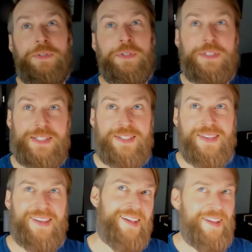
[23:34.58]
this is
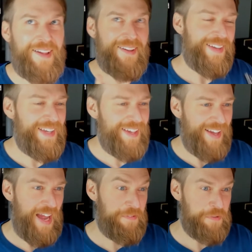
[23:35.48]

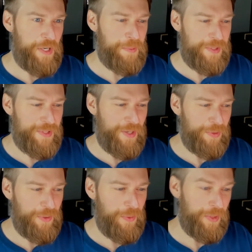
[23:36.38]
after I was done
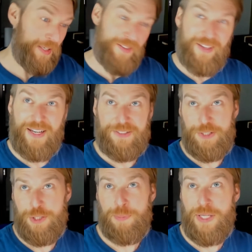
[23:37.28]
recording. I'll
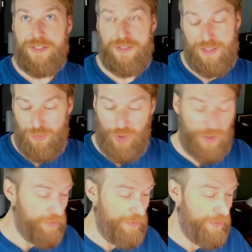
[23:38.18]
just splice it in
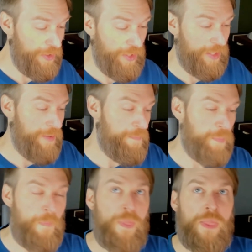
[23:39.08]
wherever I feel
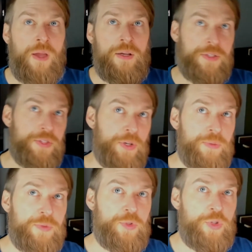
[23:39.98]
like. So
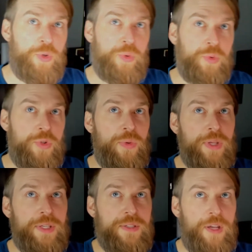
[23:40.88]
two
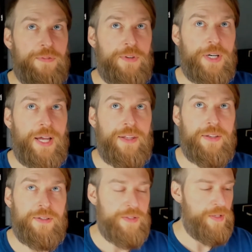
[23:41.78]
things that I forgot
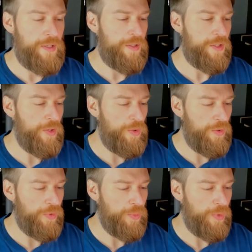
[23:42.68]
to go
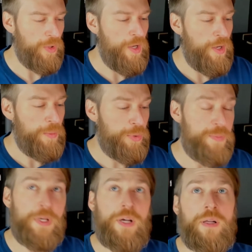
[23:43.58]
over were
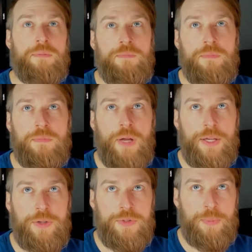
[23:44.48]
Prismacolor. I
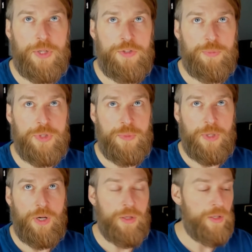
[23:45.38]
use a bunch of
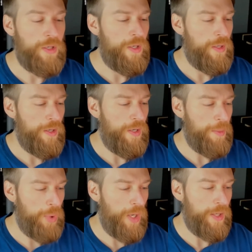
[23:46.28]
Prismacolor
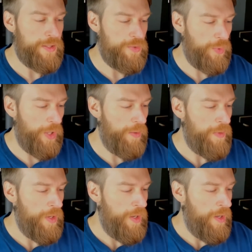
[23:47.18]
products as well.
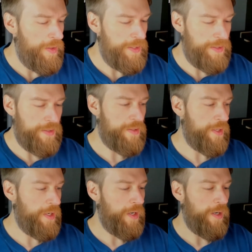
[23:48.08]
This is
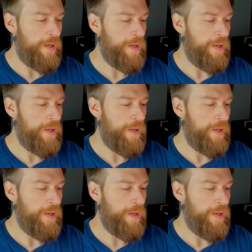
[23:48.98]
their